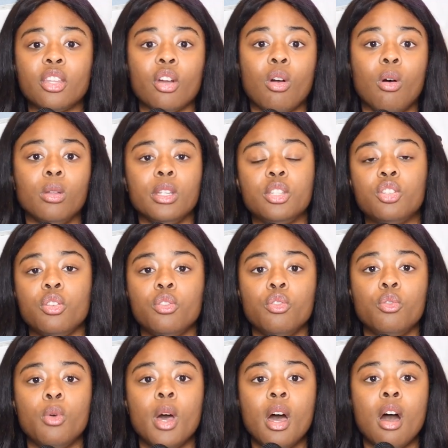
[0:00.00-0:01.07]
They're only
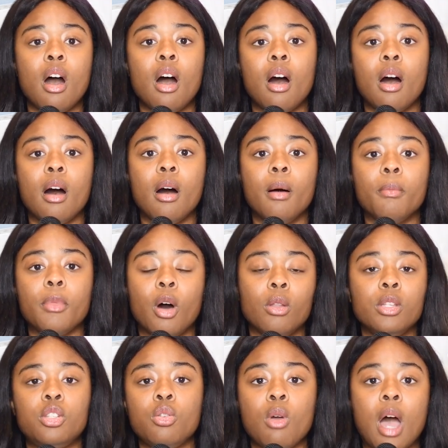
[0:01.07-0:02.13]
two, um, the
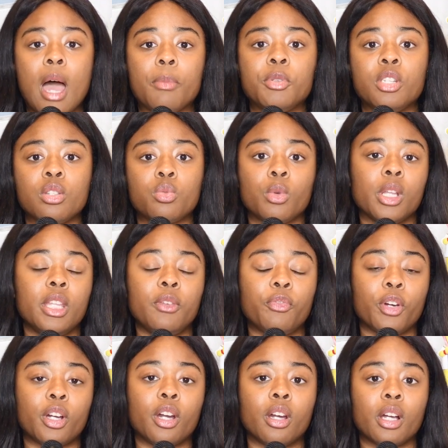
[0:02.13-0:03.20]
only two options really
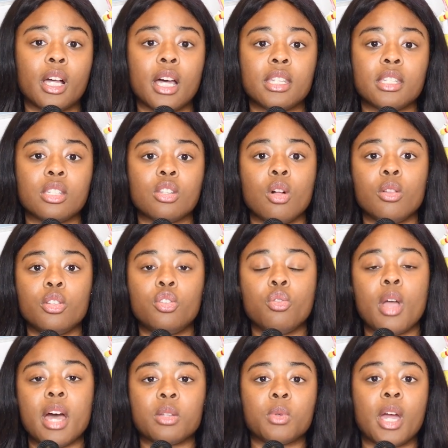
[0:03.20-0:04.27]
for Kirk Cousins. Only
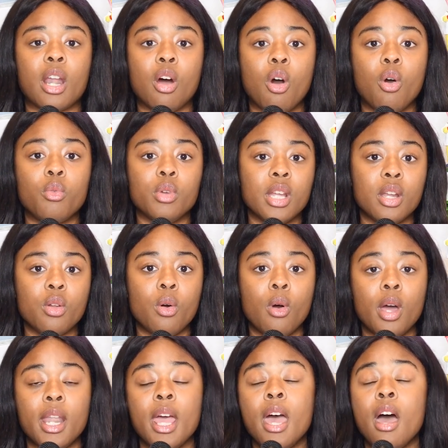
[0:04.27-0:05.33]
two guys we got to hone in
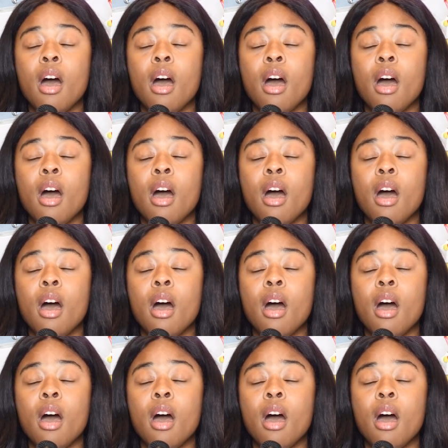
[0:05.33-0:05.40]
on.